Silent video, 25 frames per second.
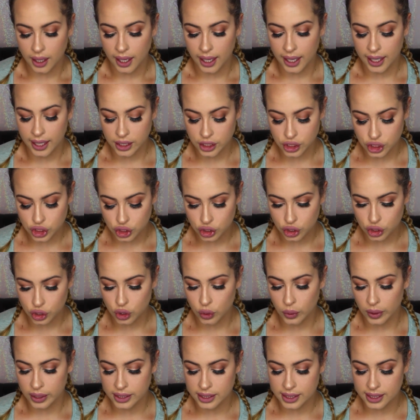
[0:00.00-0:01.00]
And you're
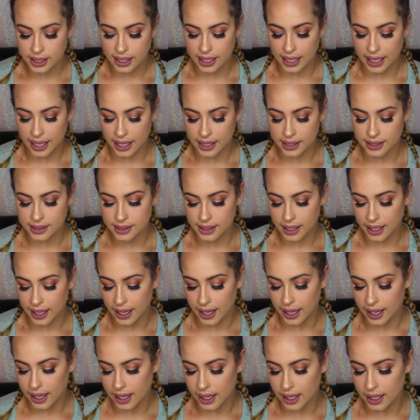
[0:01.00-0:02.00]
going to get
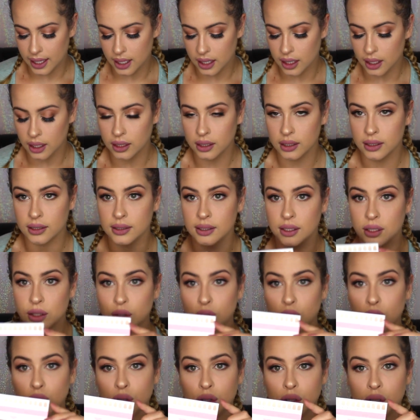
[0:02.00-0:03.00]
a
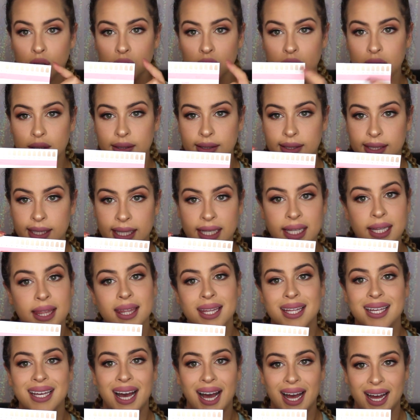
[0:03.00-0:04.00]
little
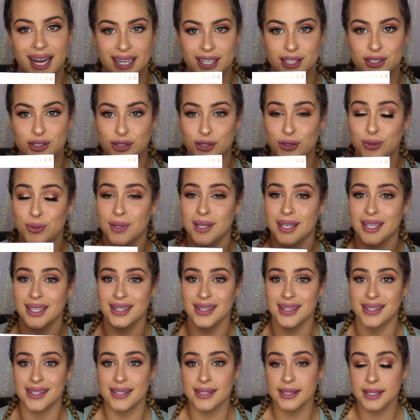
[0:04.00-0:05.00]
teeth guide so you
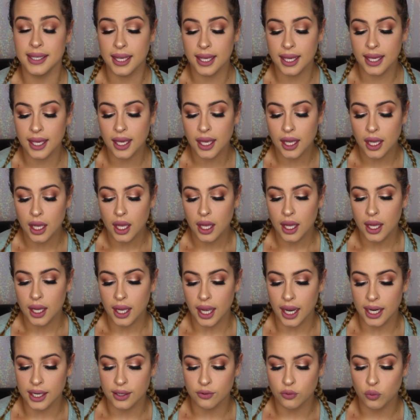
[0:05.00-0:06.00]
can see
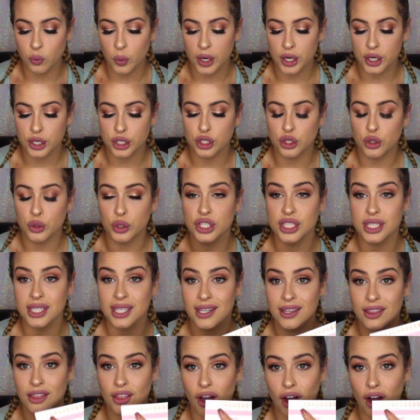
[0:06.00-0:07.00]
kind of where your
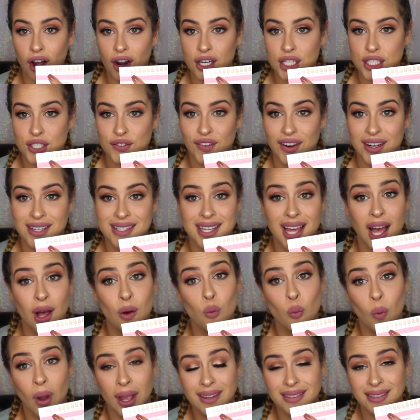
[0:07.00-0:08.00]
teeth are as far as
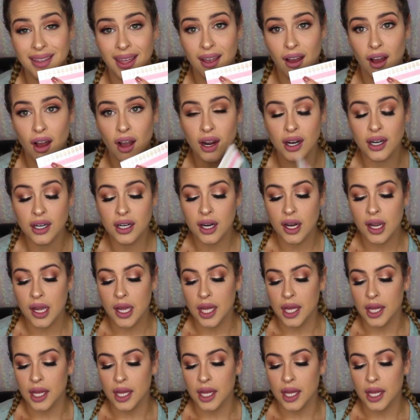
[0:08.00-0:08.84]
how white they are.